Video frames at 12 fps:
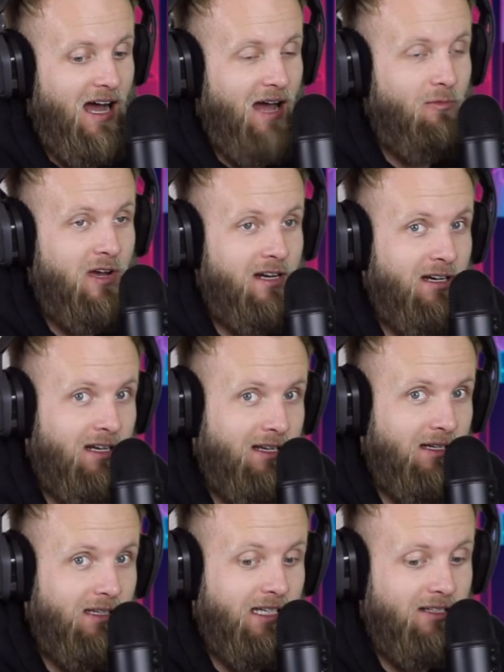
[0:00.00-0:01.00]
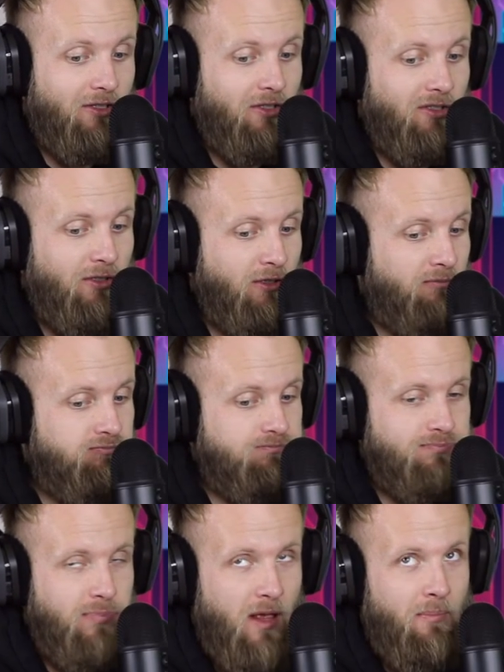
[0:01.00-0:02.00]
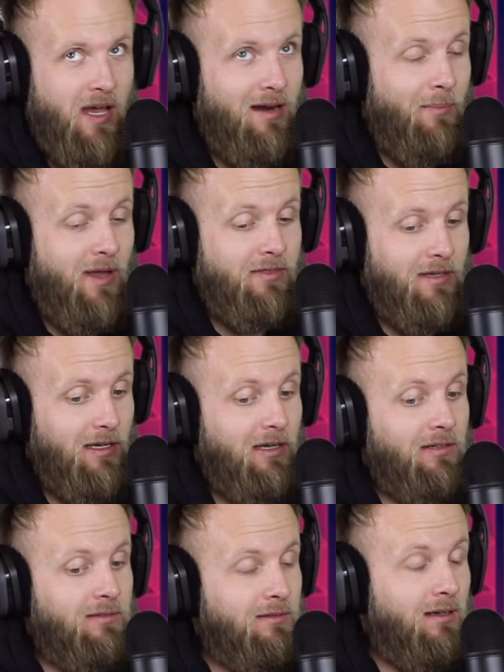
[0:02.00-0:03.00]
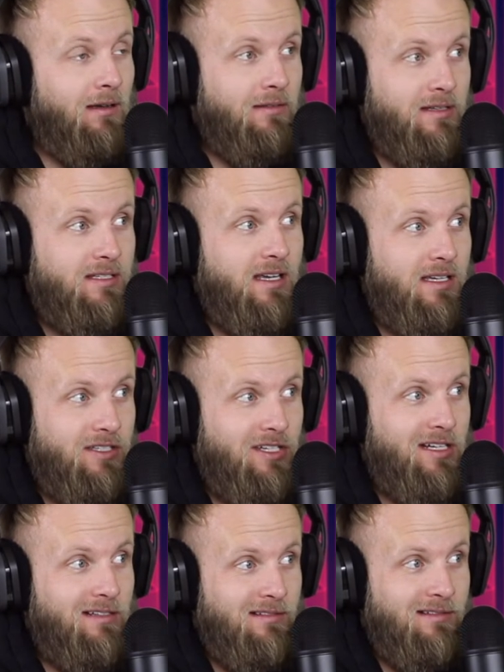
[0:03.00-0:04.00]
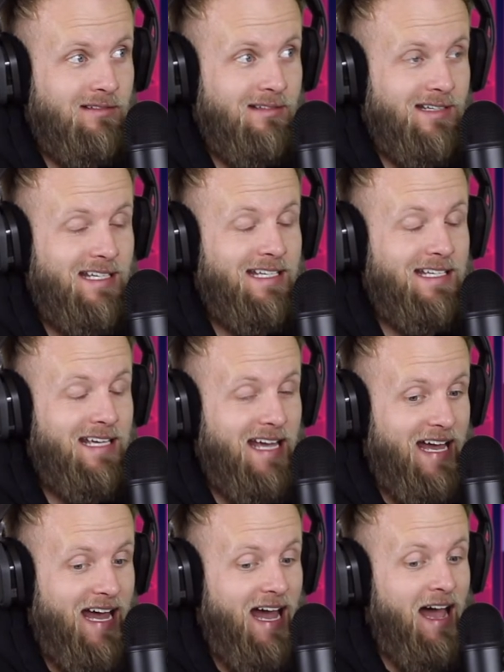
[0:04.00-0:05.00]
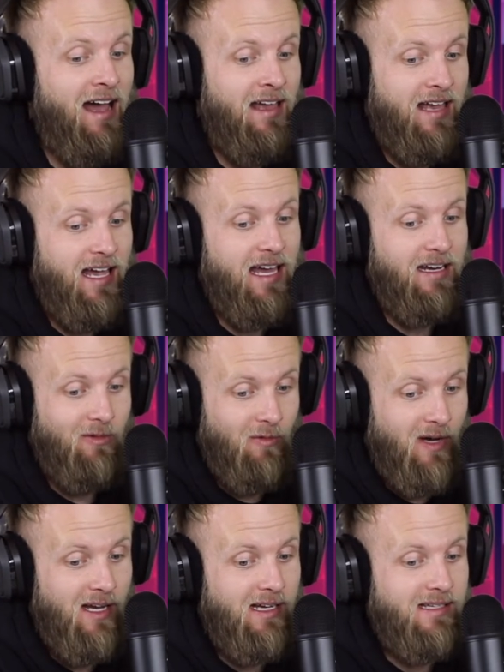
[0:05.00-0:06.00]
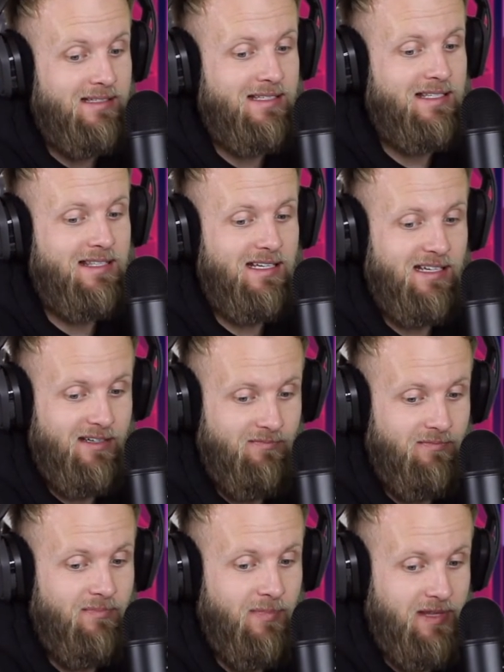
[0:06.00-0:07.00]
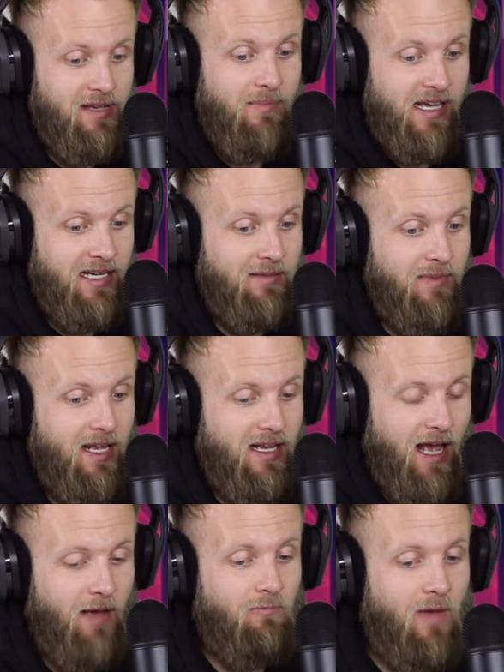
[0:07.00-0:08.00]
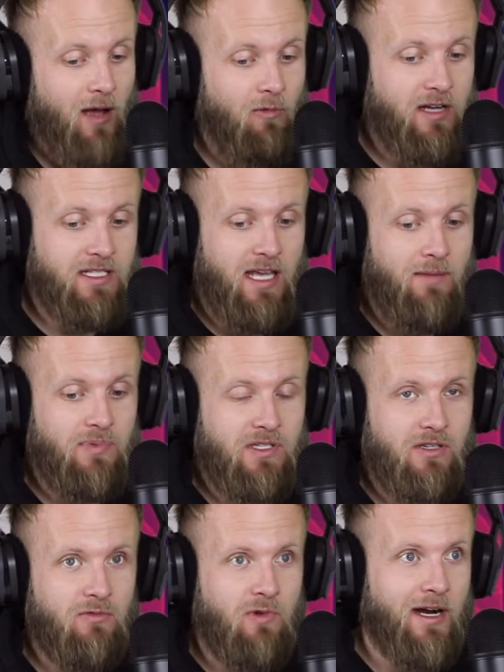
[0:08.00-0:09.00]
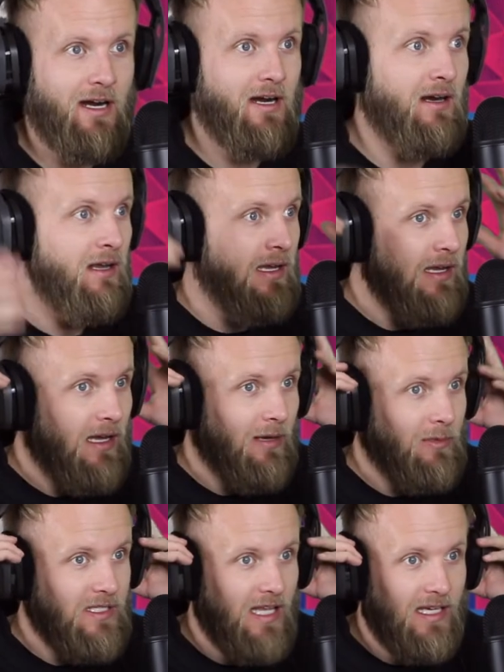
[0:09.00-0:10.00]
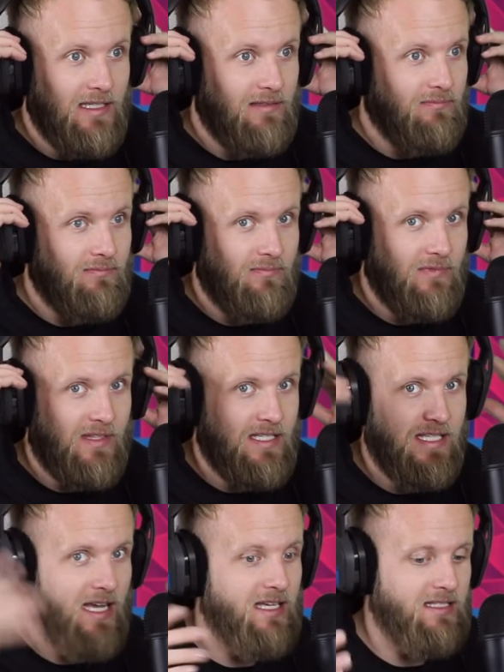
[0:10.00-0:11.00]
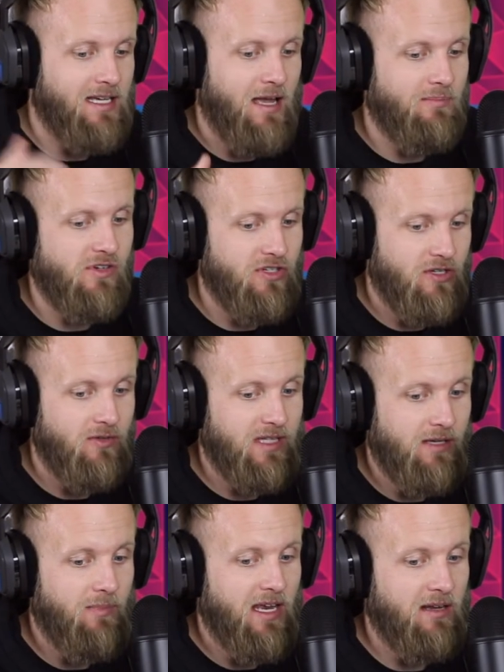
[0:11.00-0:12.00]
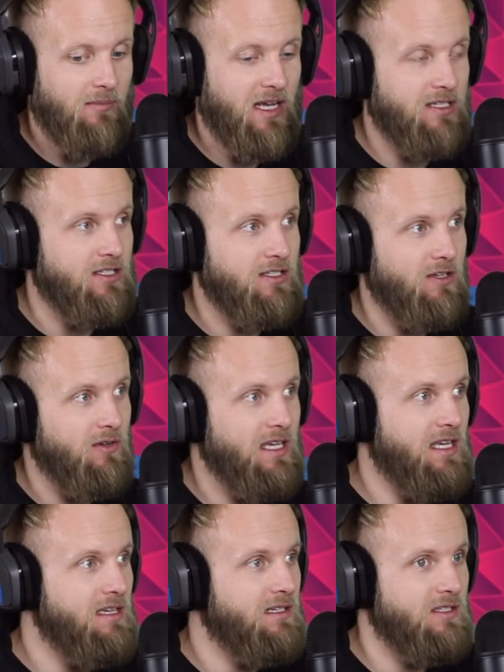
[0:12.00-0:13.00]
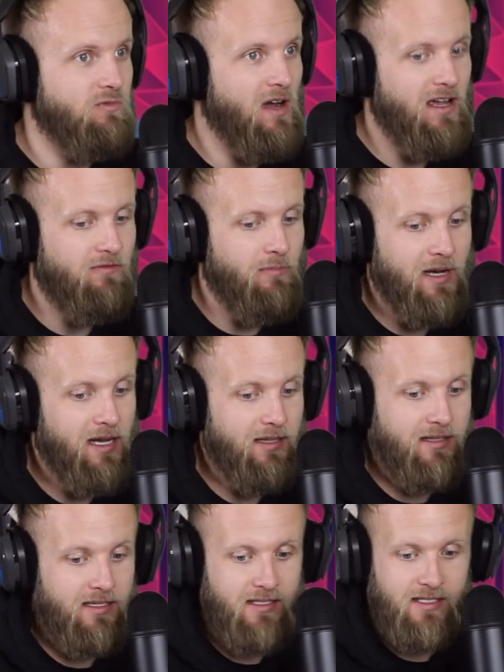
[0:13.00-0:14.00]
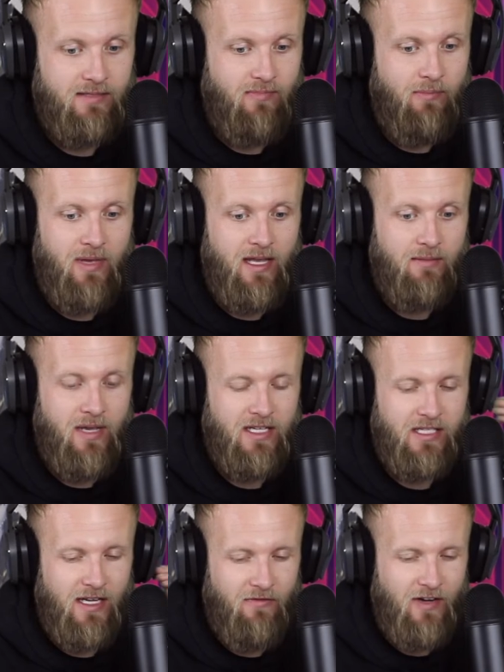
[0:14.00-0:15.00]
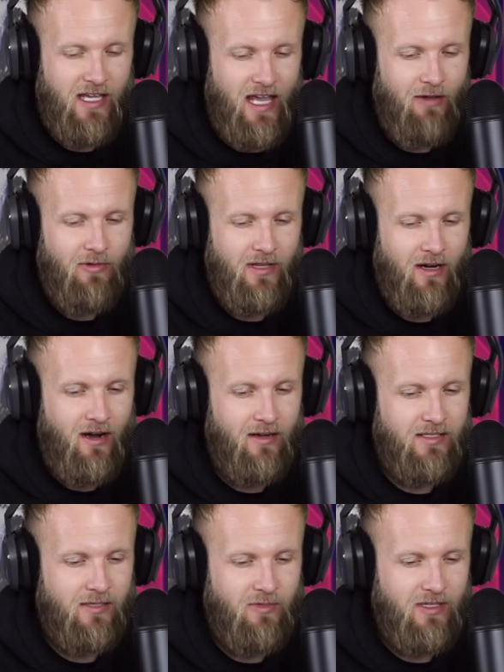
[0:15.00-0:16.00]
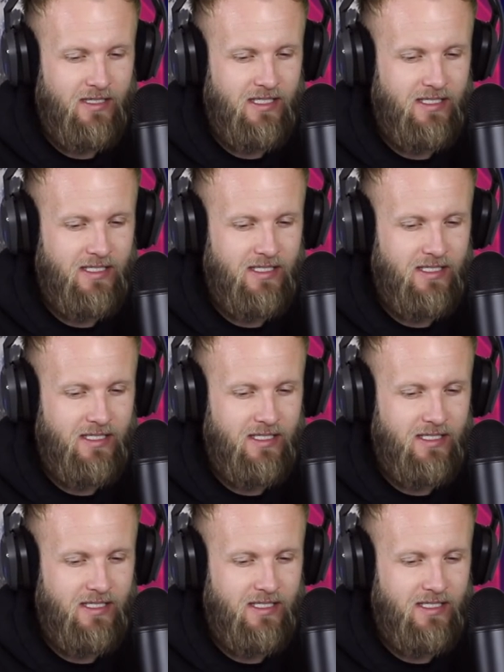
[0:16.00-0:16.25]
I went on a click hole about a month ago on this guy's channel. Really? Yeah. And it was the abandoned man. I watched the episode where it was like, the second time they're showing the abandoned mansion. So he and his wife bought this abandoned mansion. I forget where they are. Somewhere in the